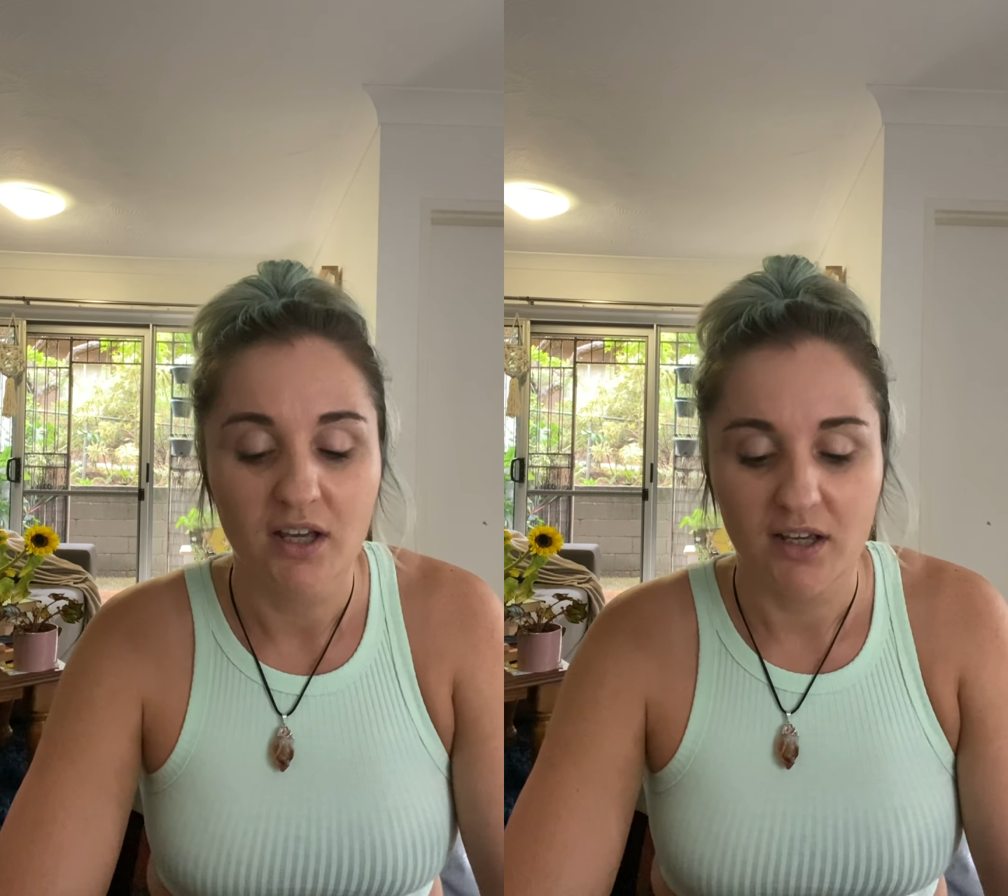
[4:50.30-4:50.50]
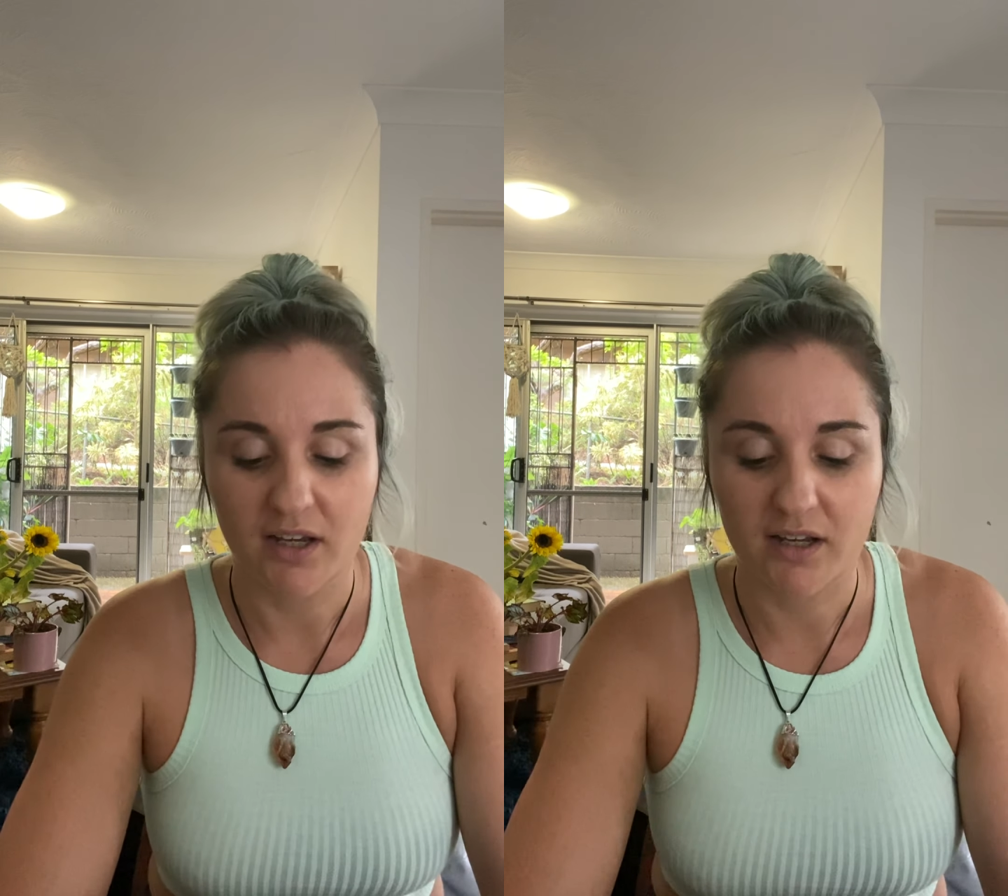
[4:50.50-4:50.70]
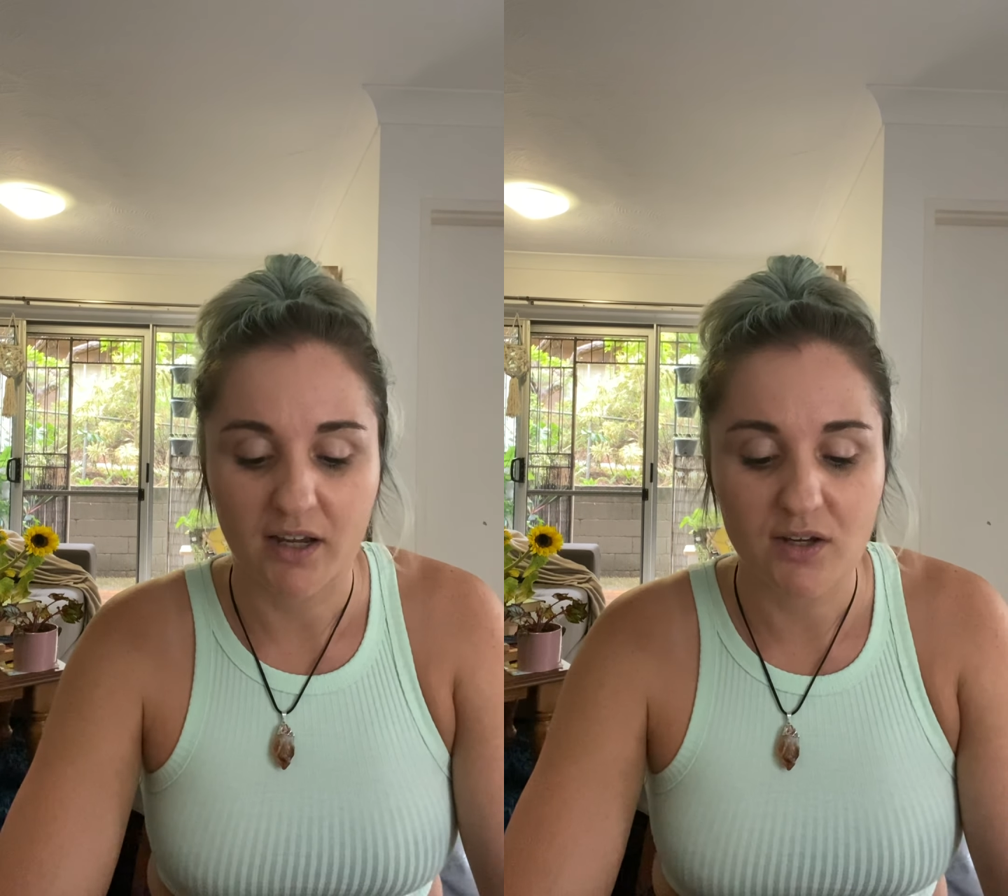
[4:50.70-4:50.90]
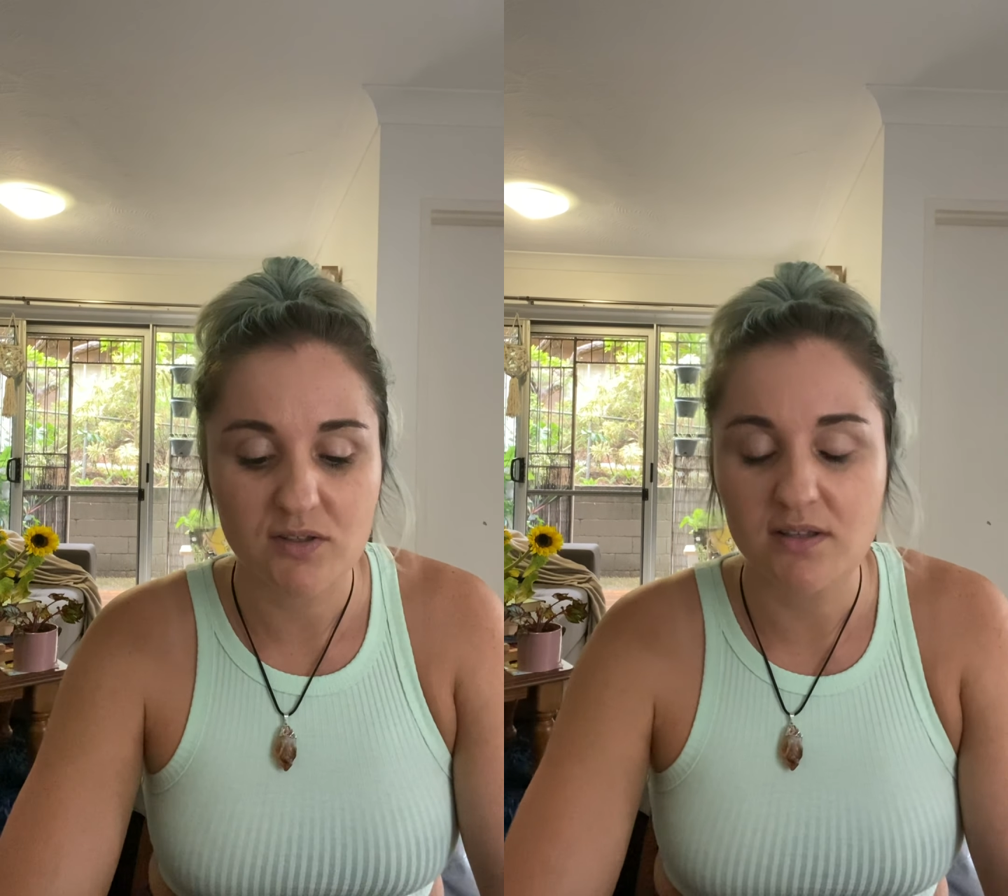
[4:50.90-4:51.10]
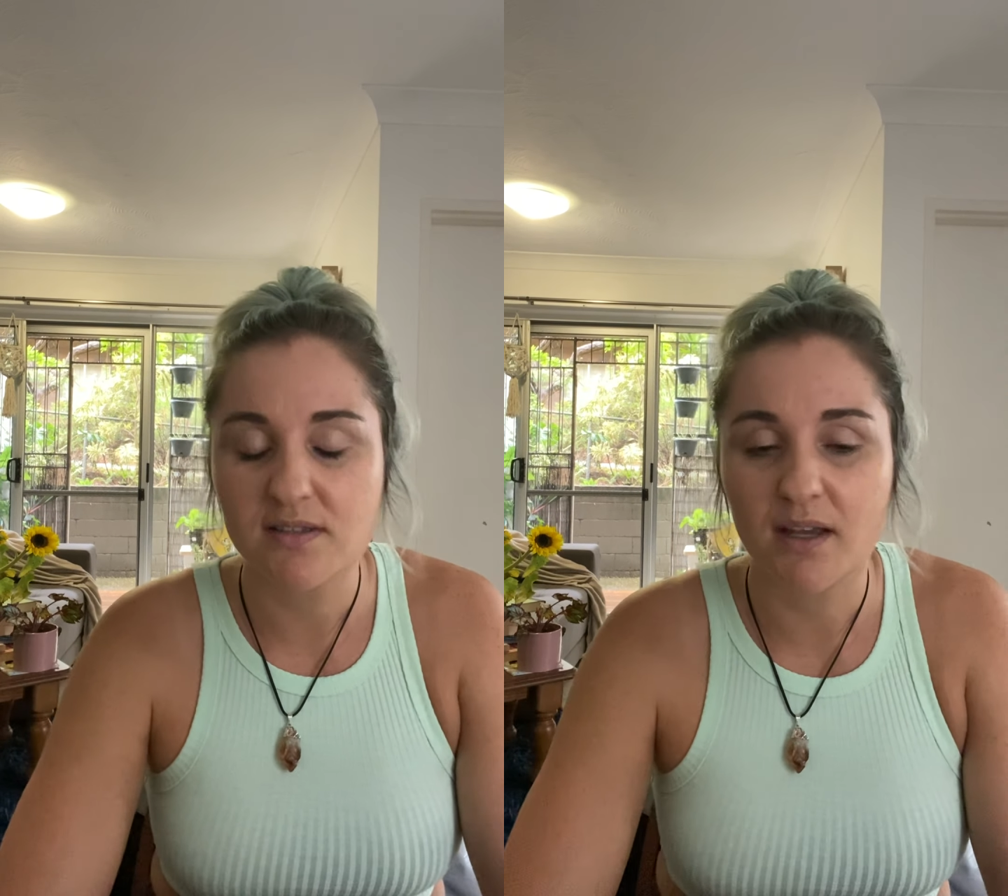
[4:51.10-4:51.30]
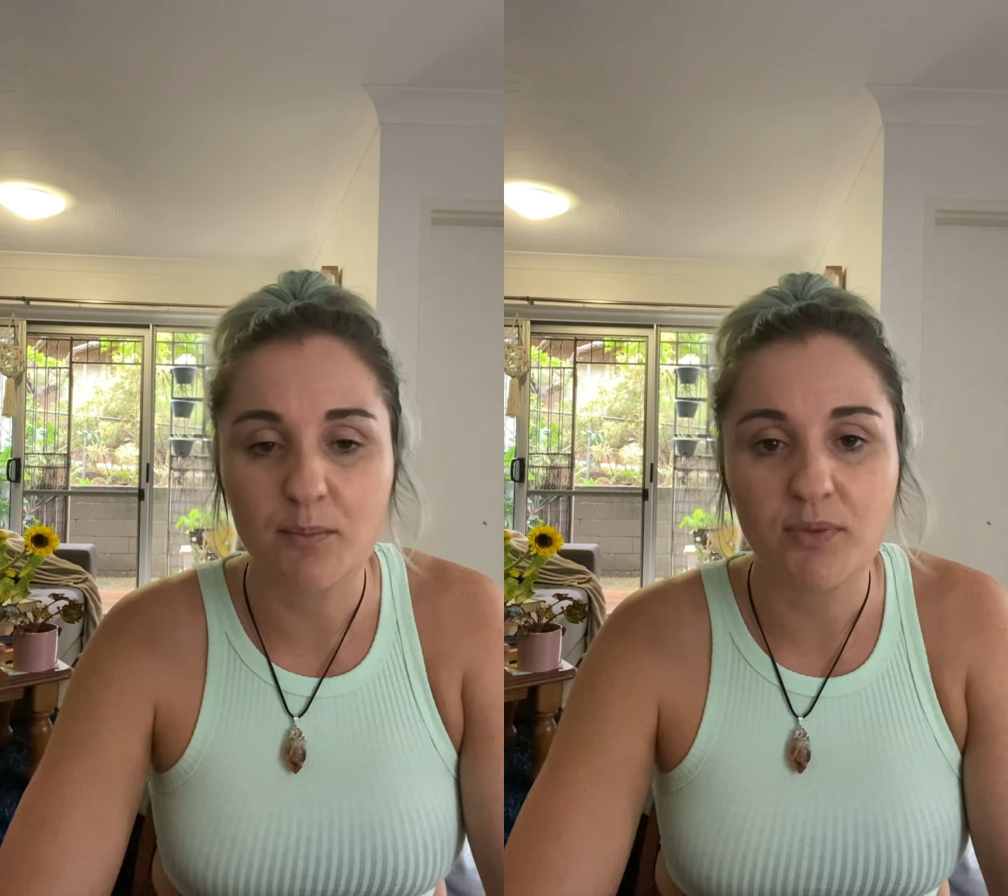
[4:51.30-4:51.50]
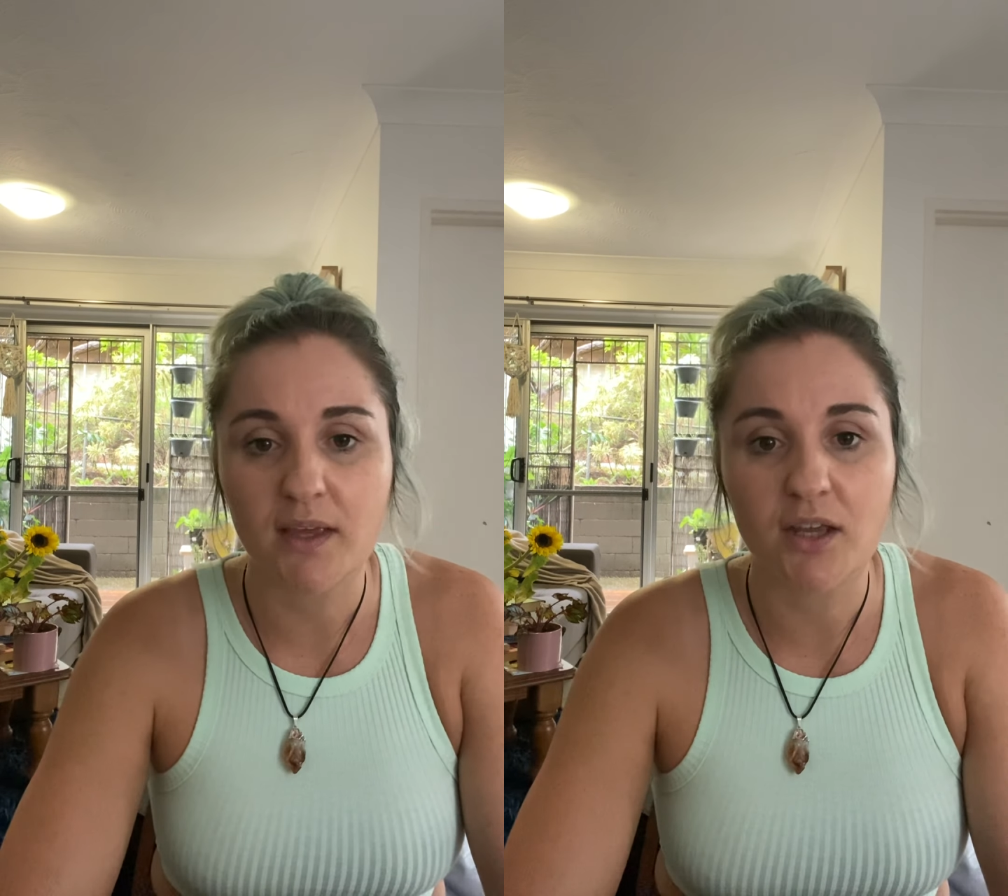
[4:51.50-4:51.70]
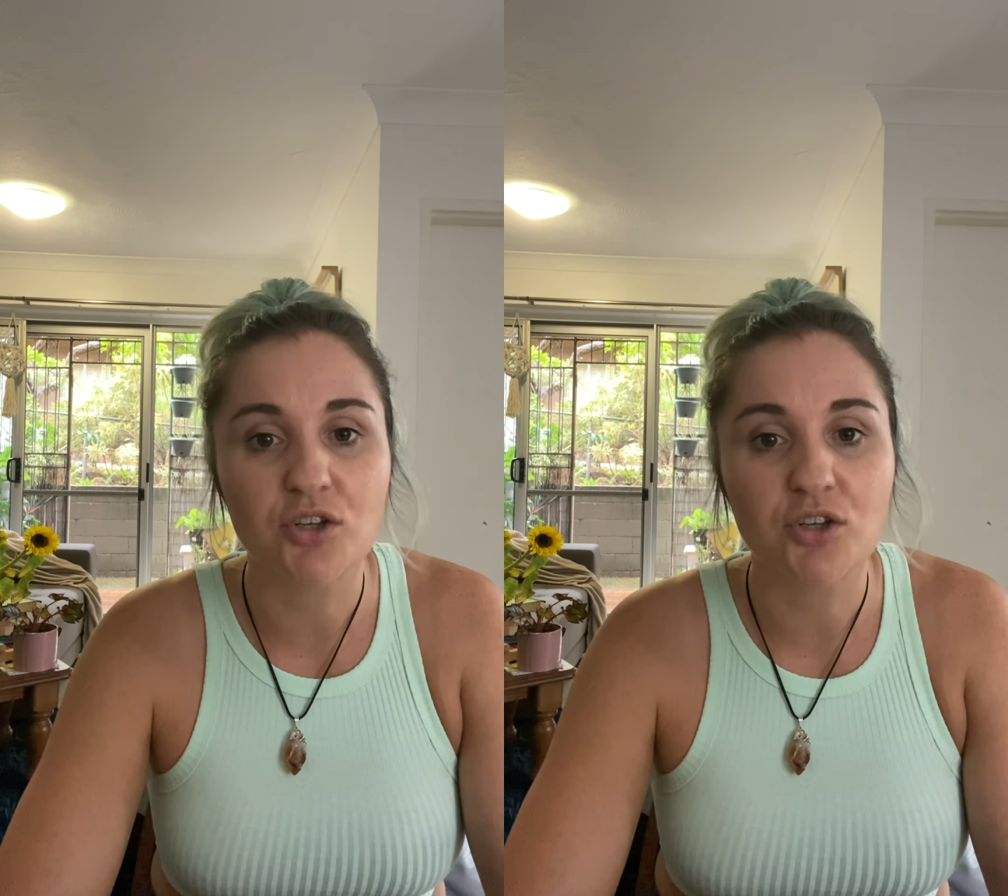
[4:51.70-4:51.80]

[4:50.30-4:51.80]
okay? So same thing,